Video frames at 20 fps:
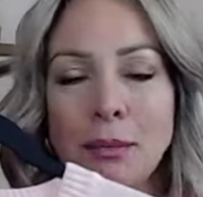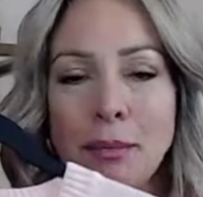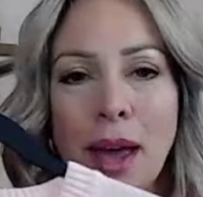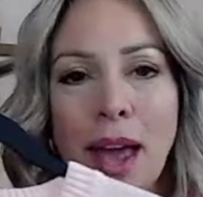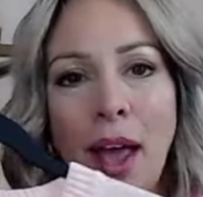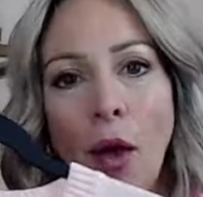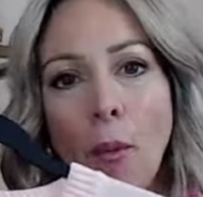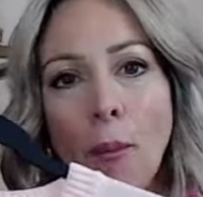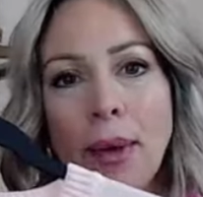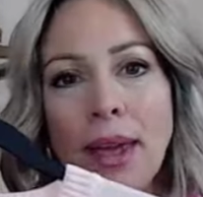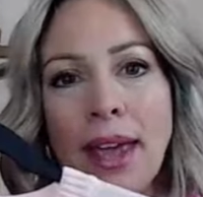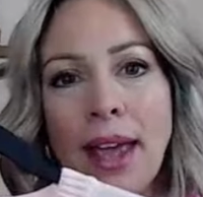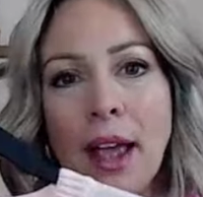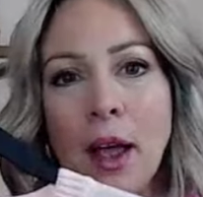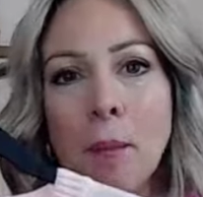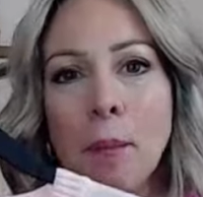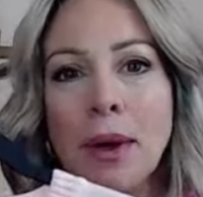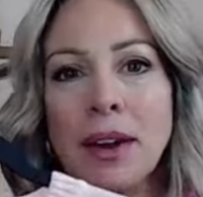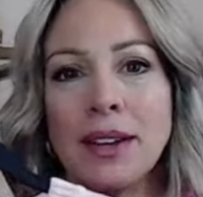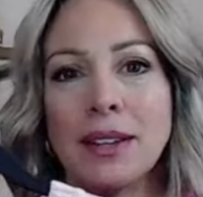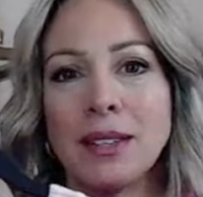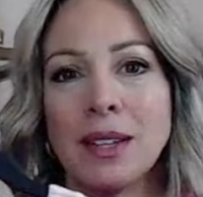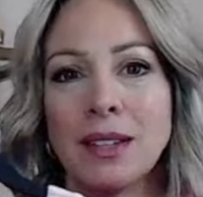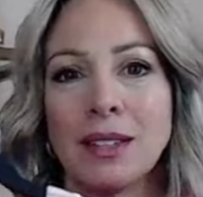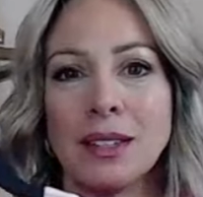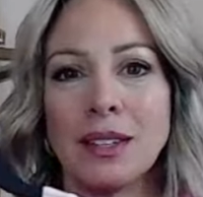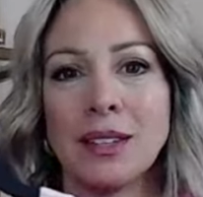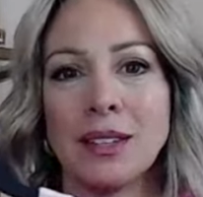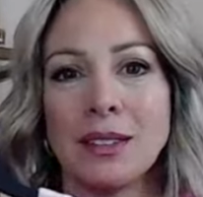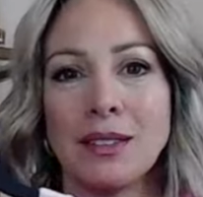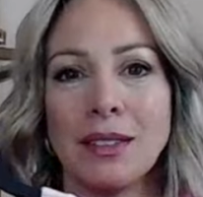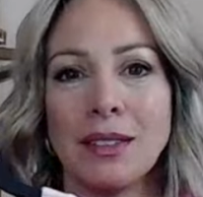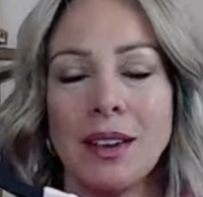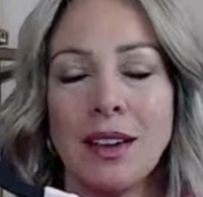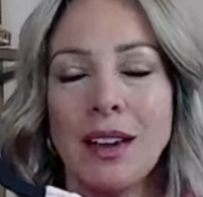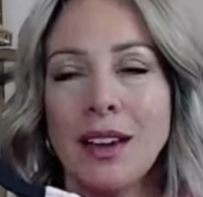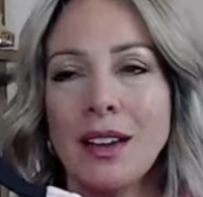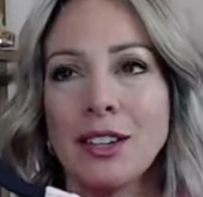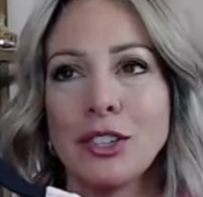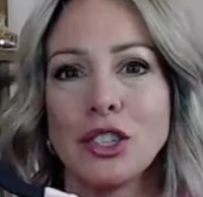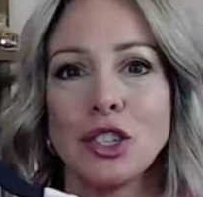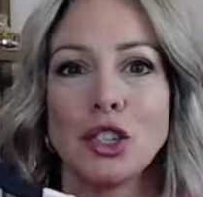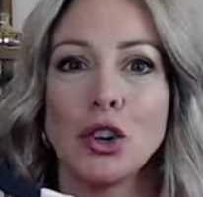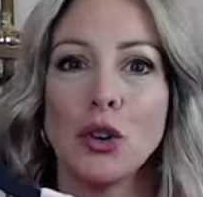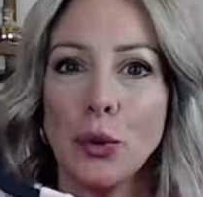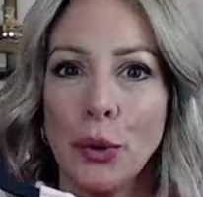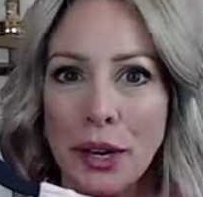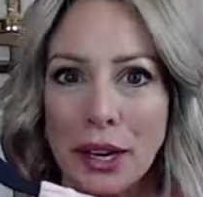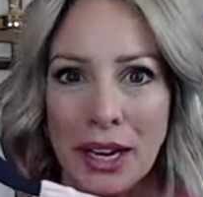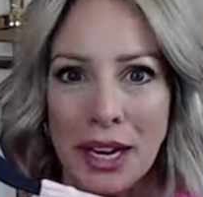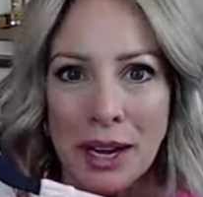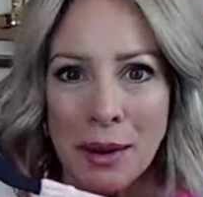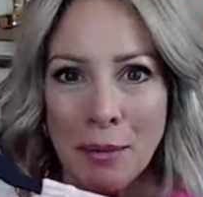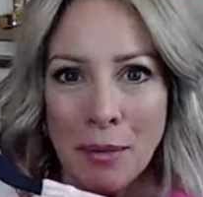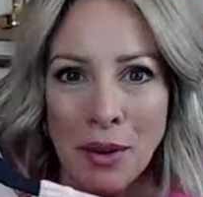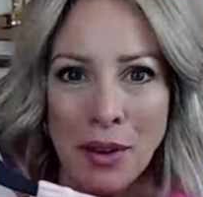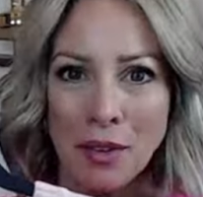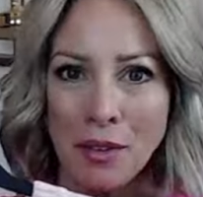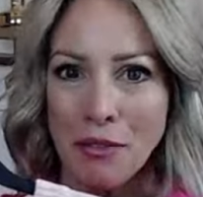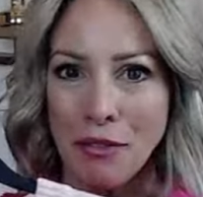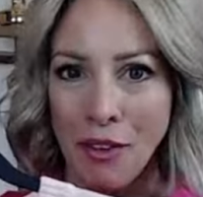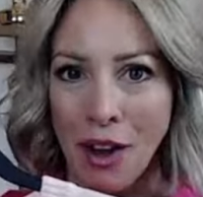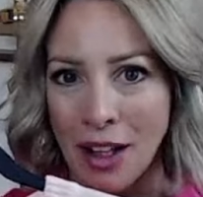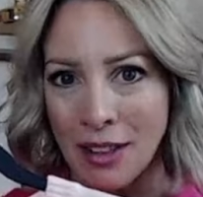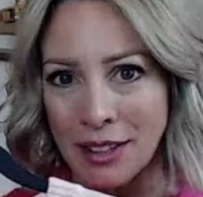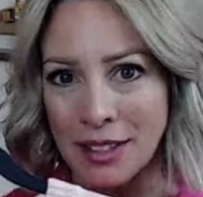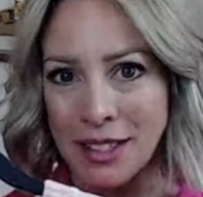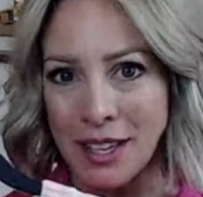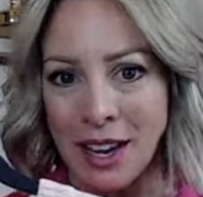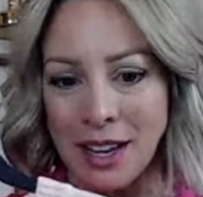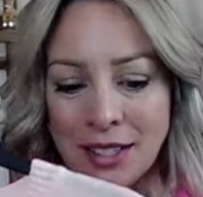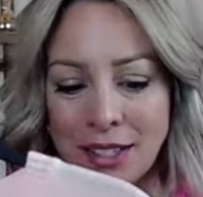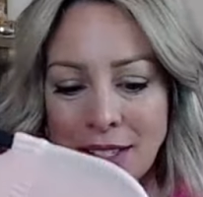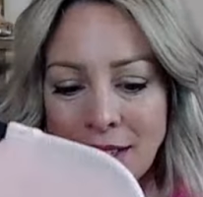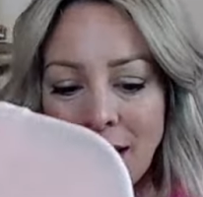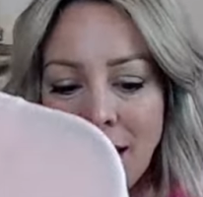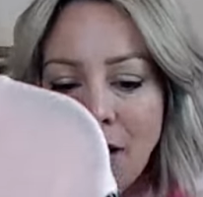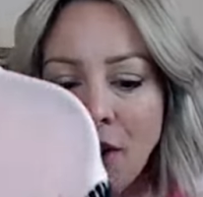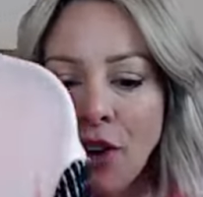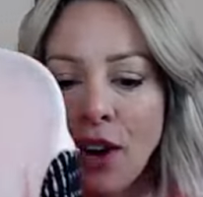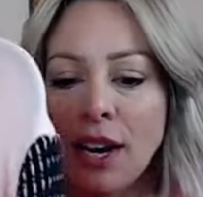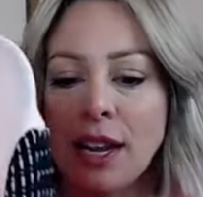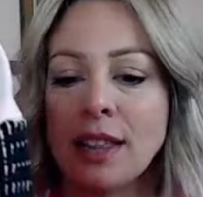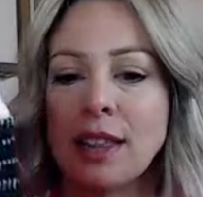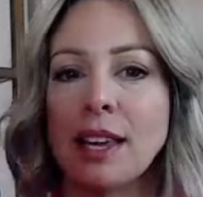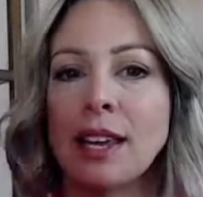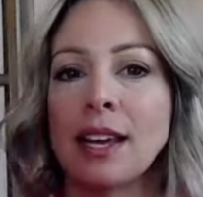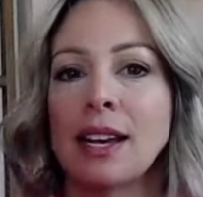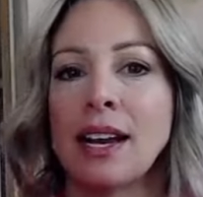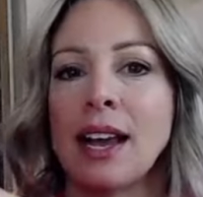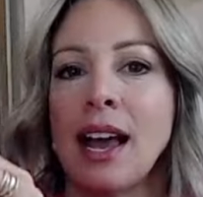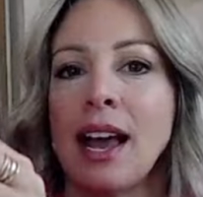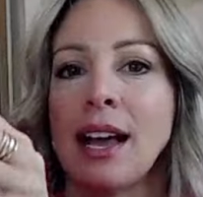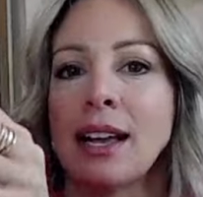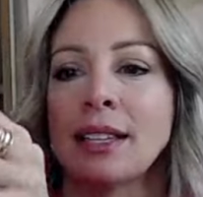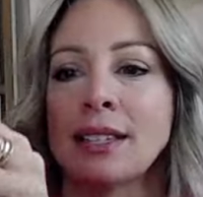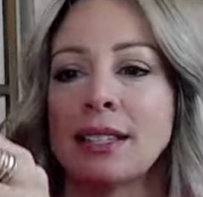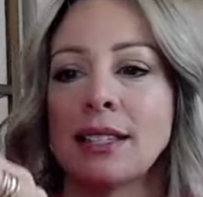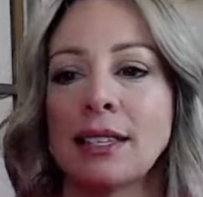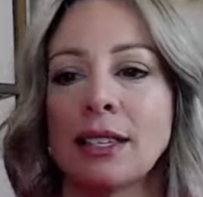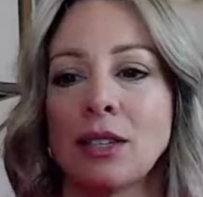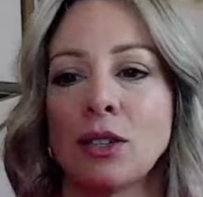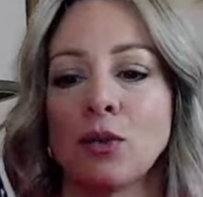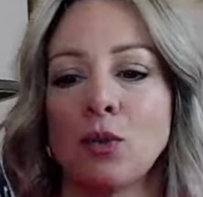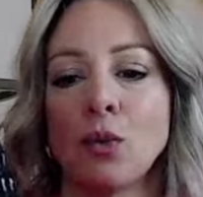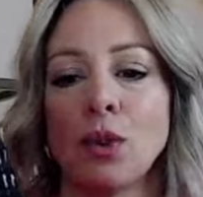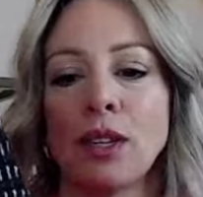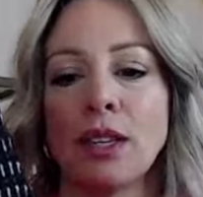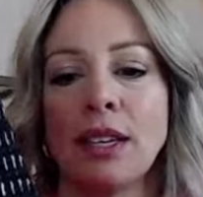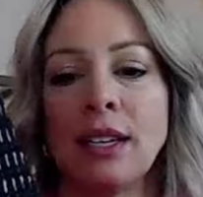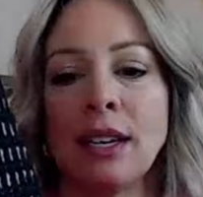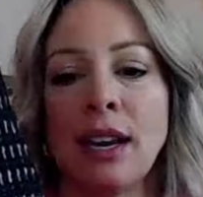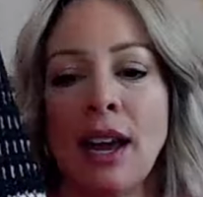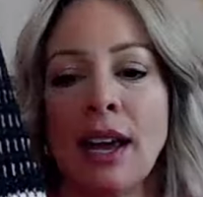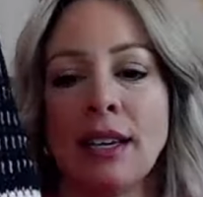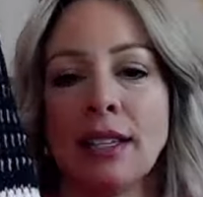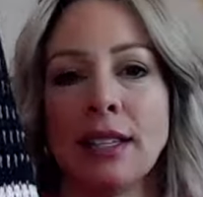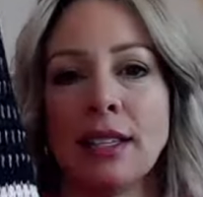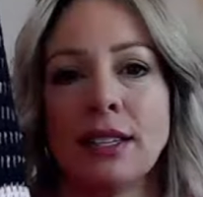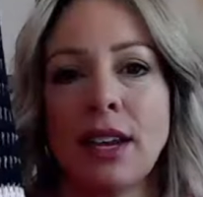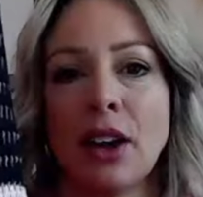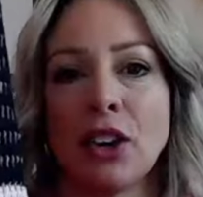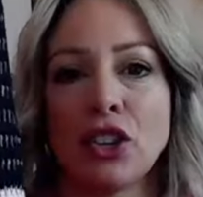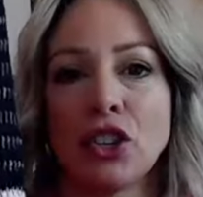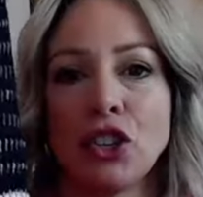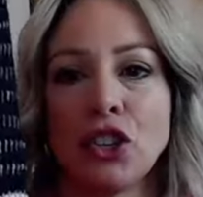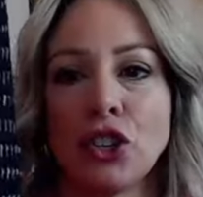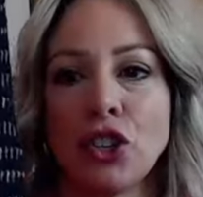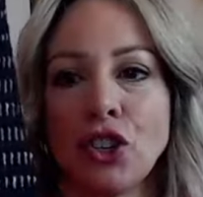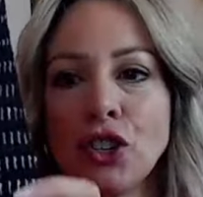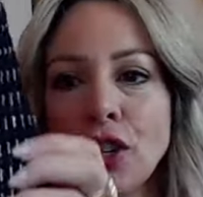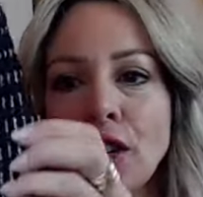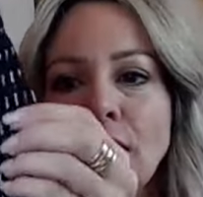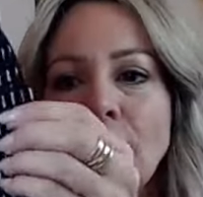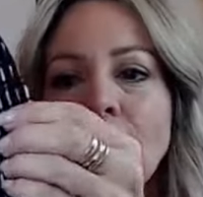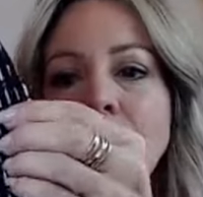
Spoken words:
pale pink, but it doesn't scream Valentine's Day or anything, and it has this really nice textured